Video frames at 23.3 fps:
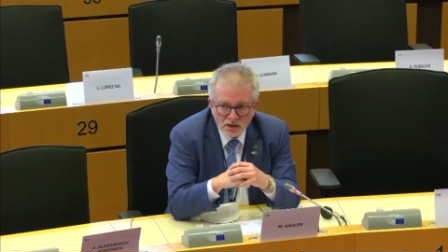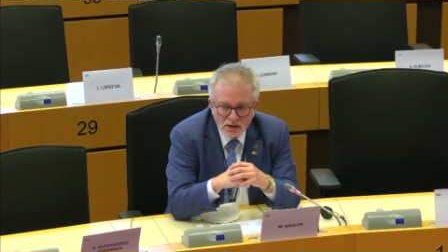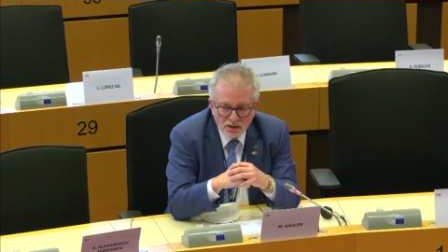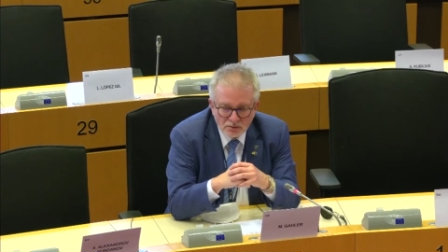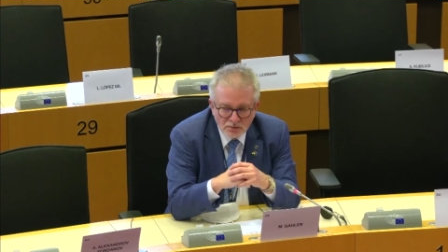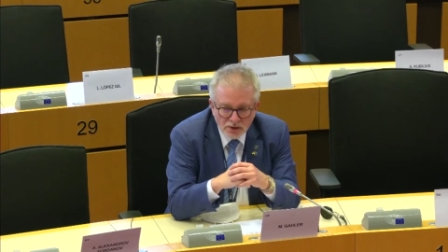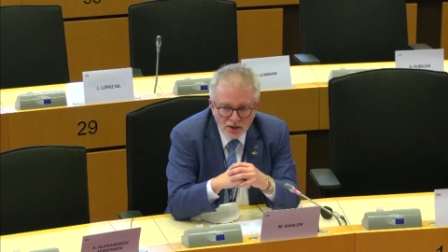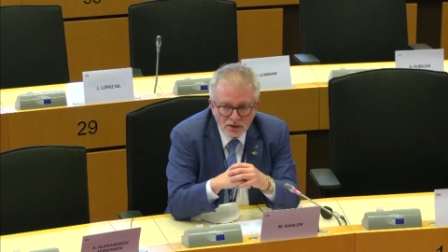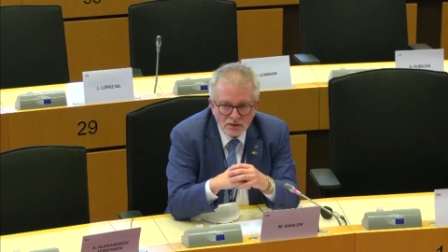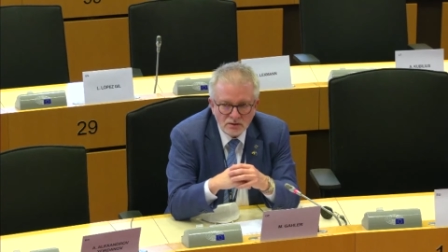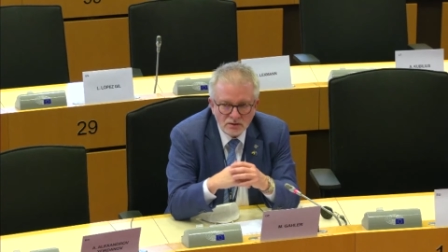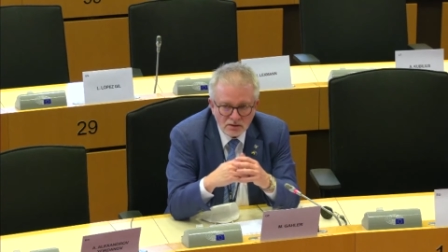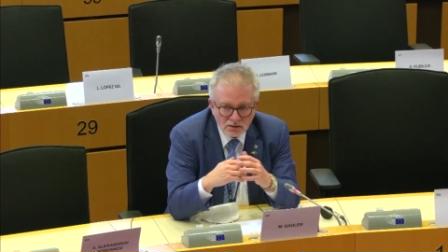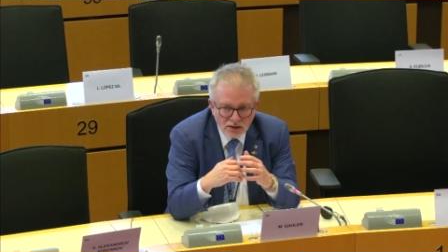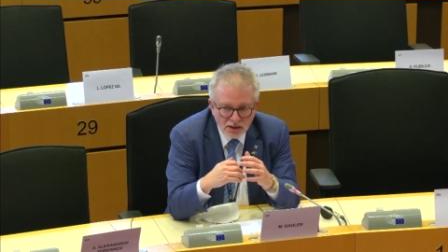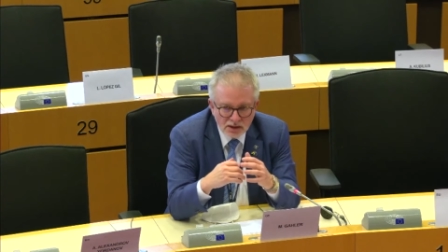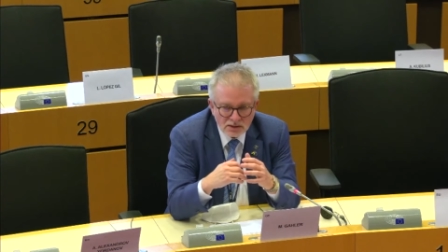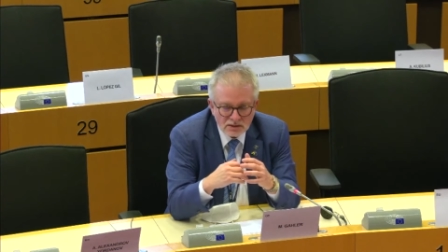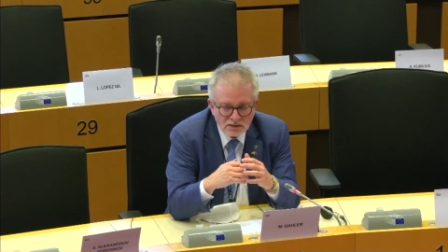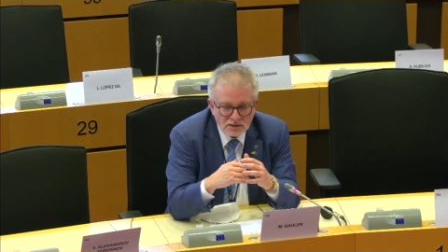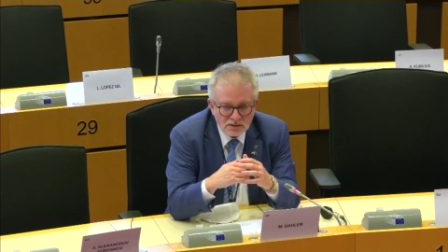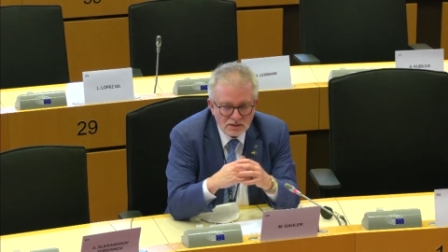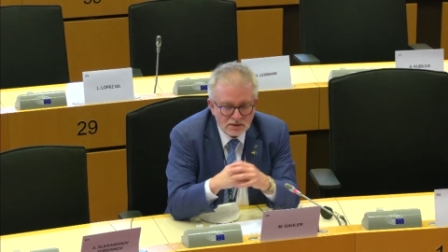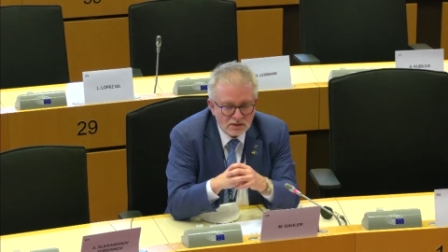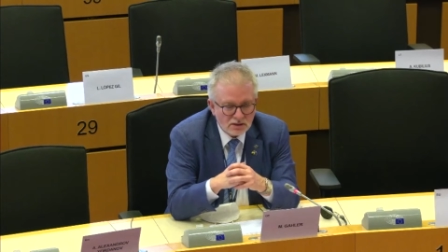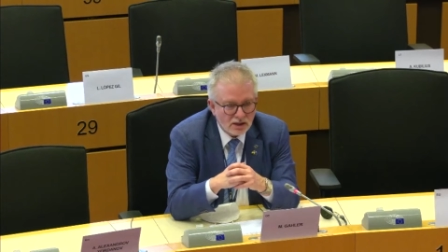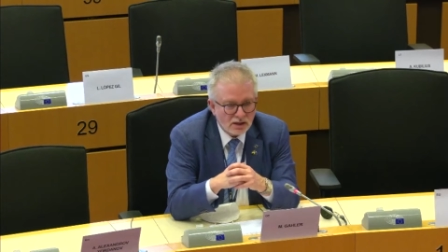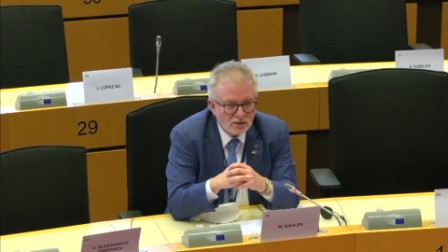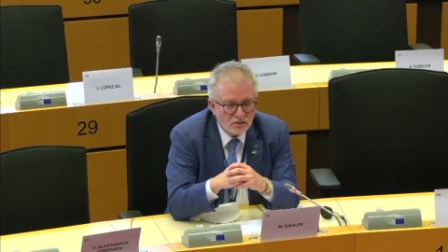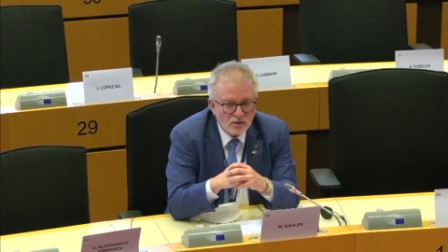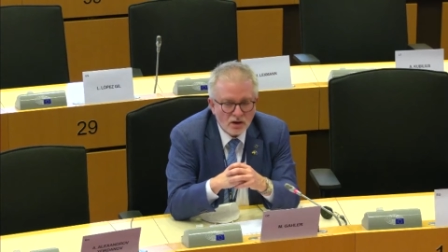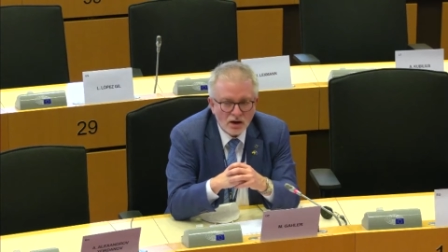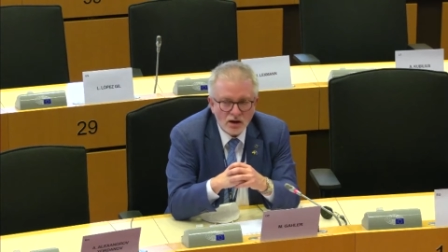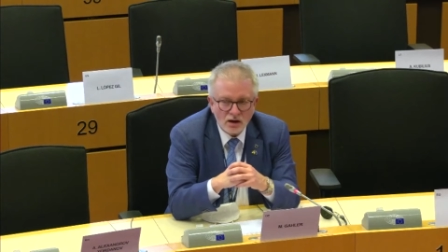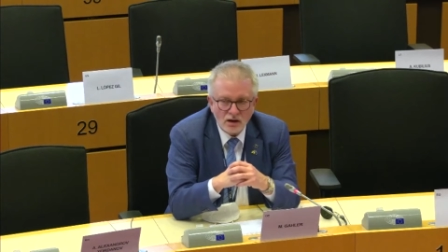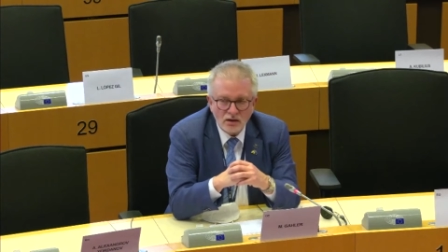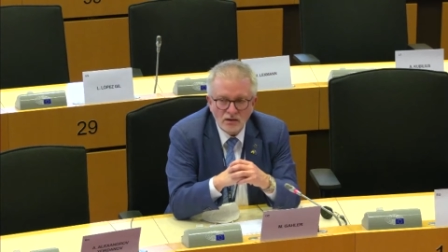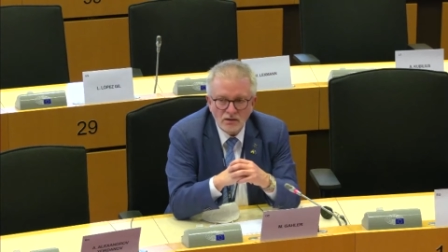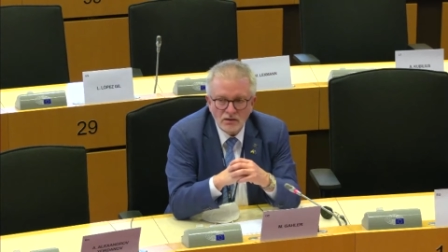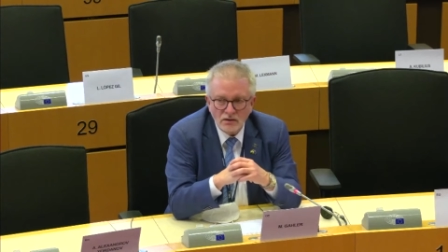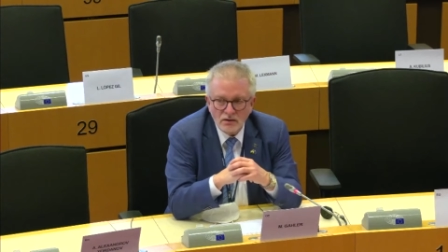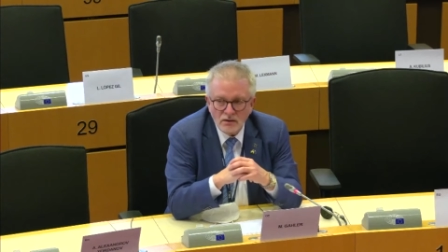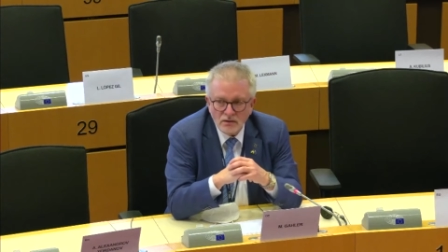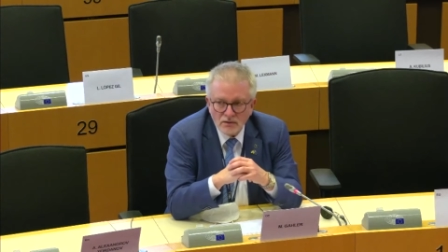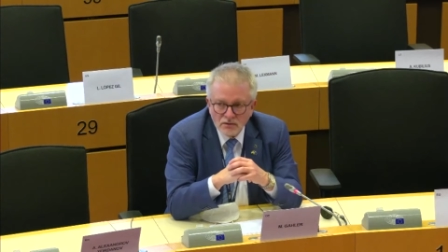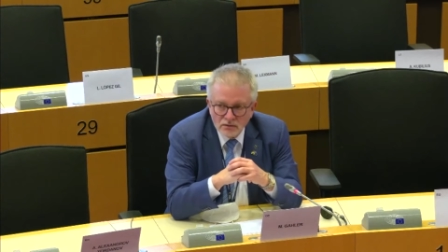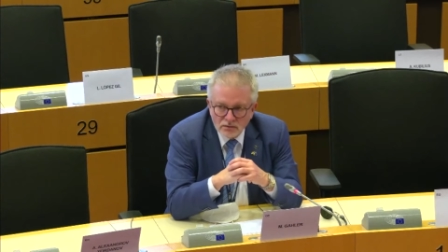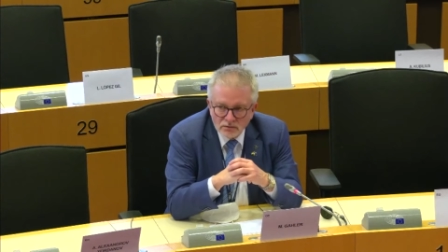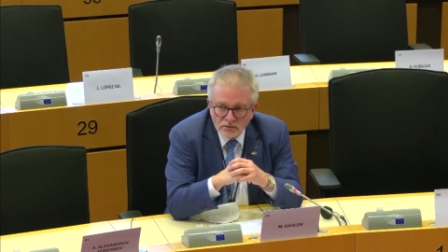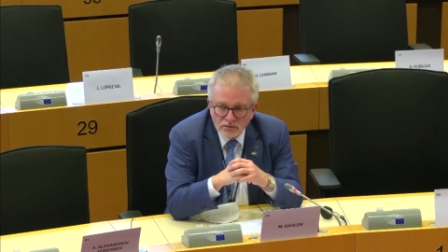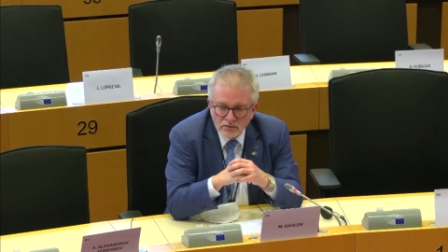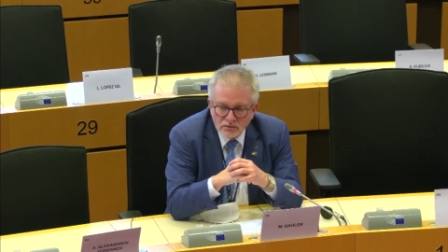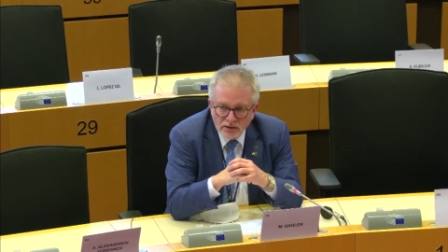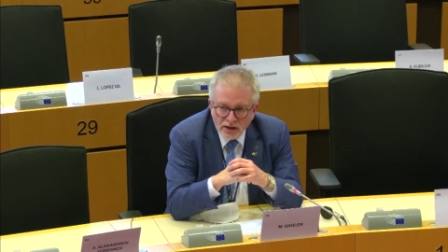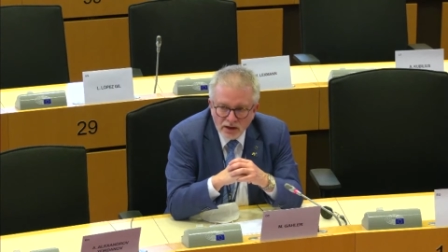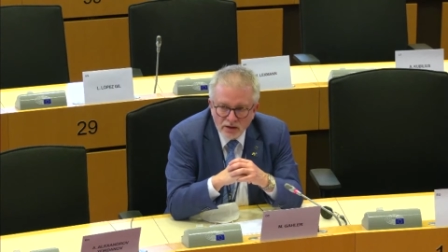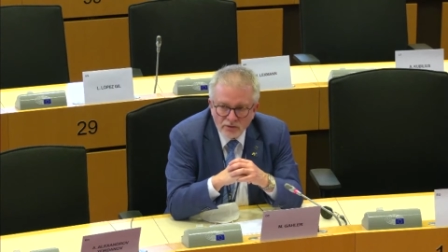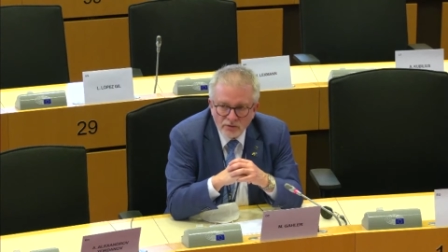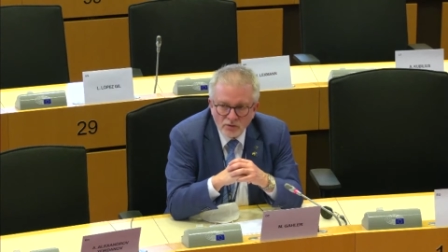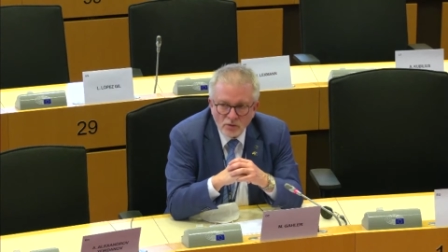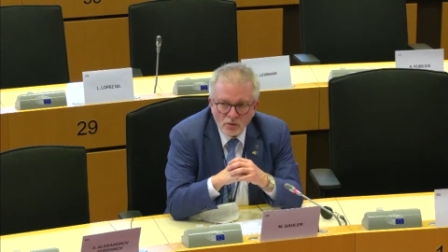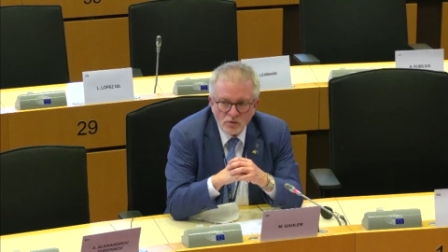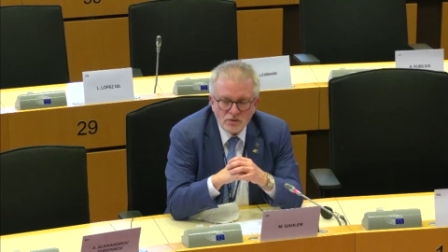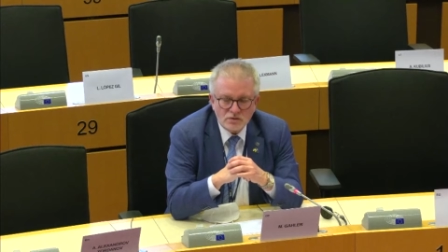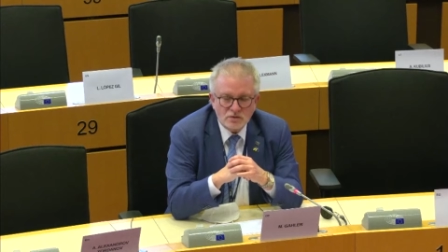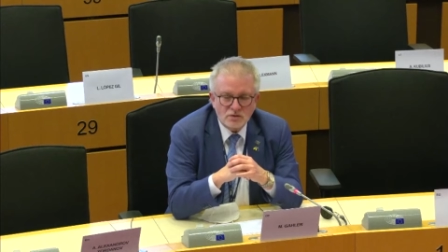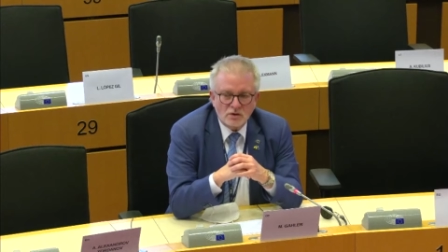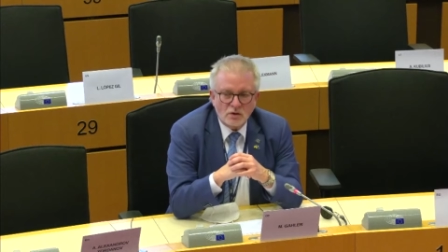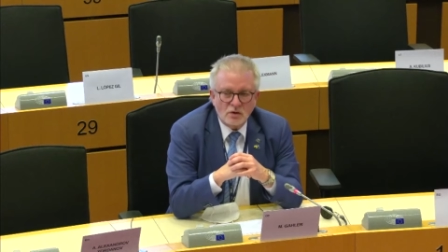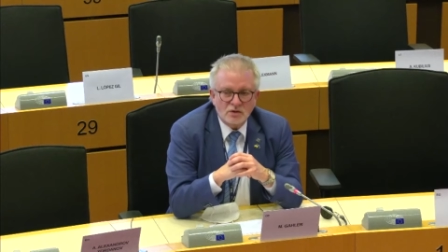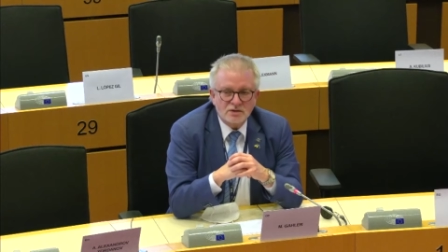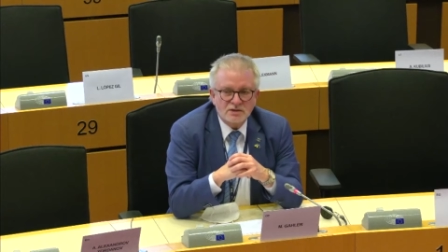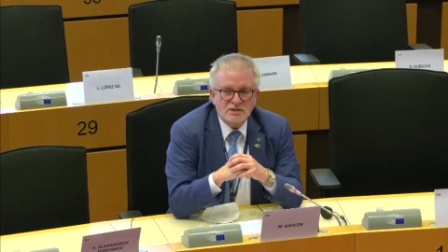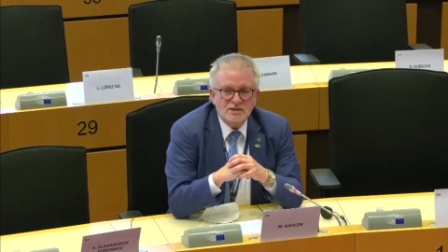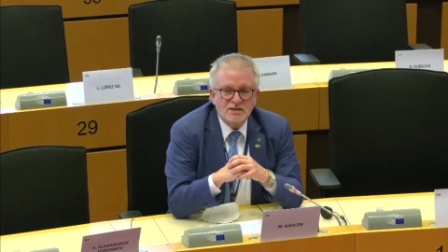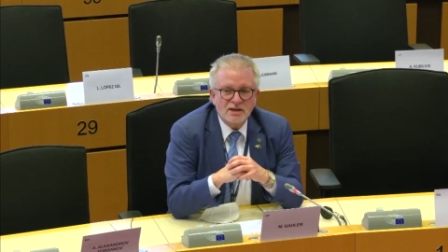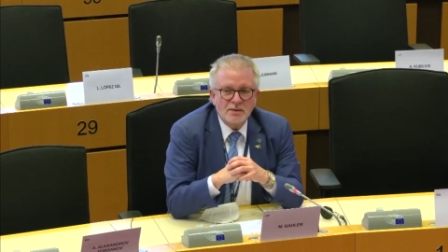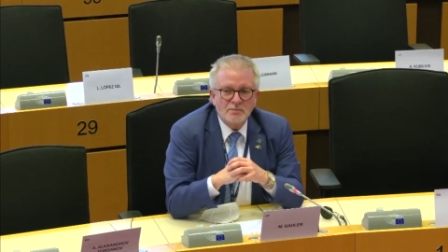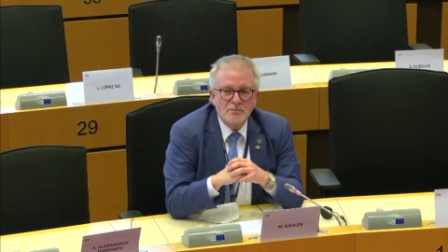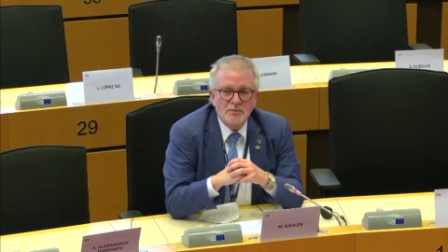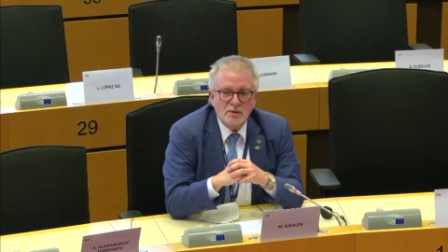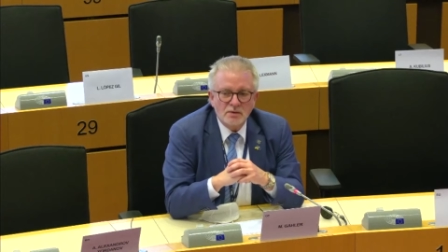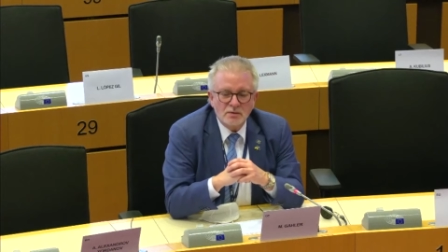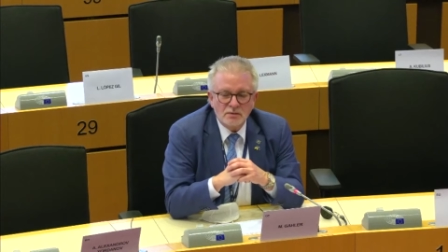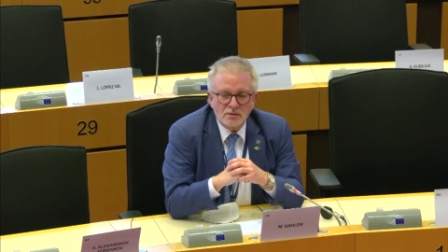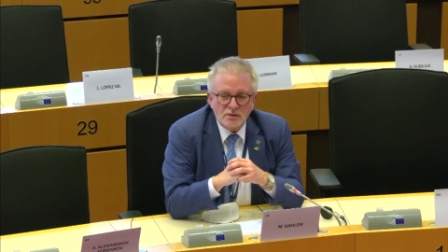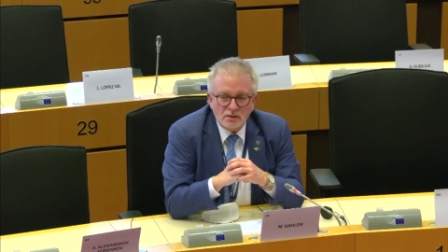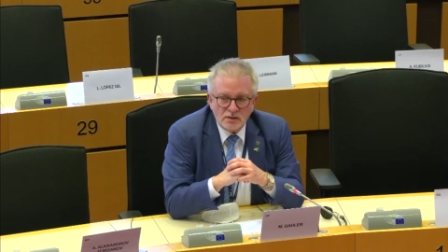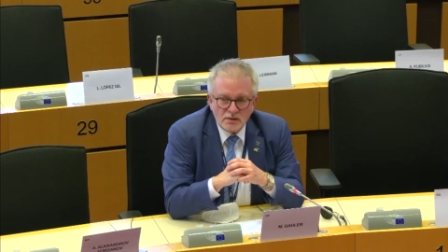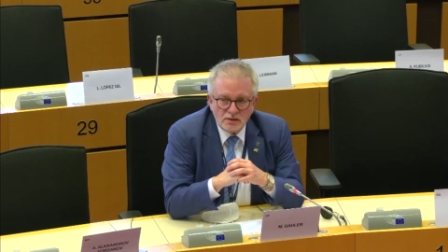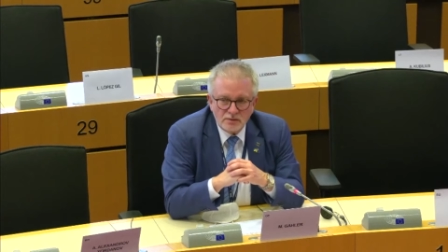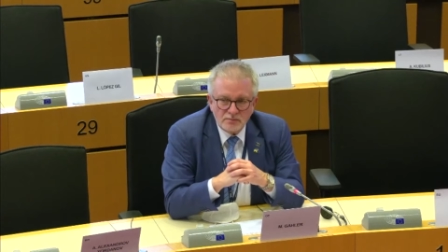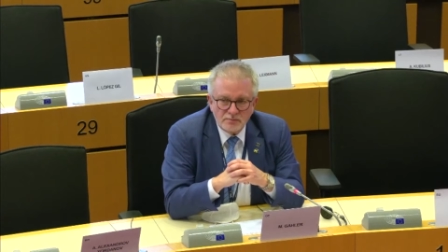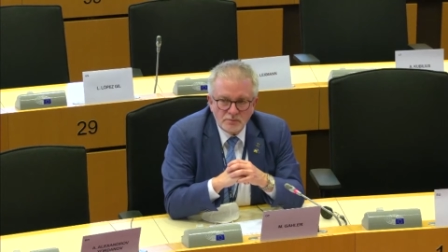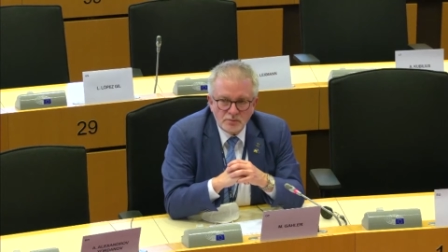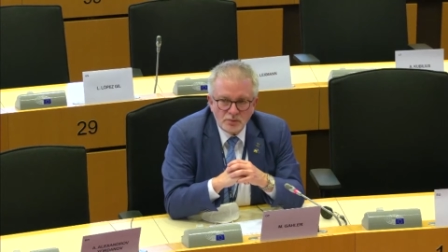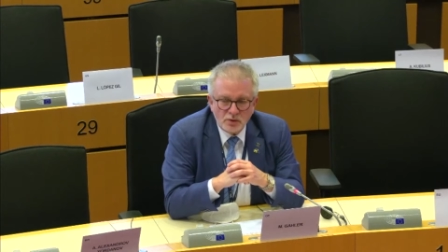I mean, yes, they have also got some um,